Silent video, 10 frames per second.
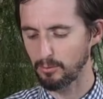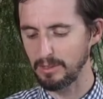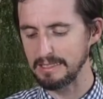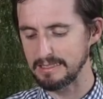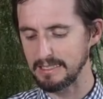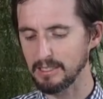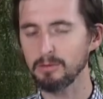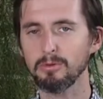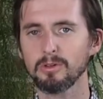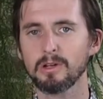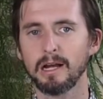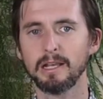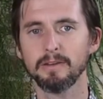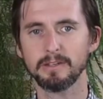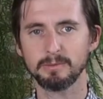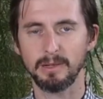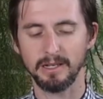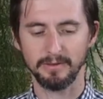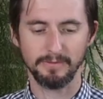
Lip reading: resealable kind of expanding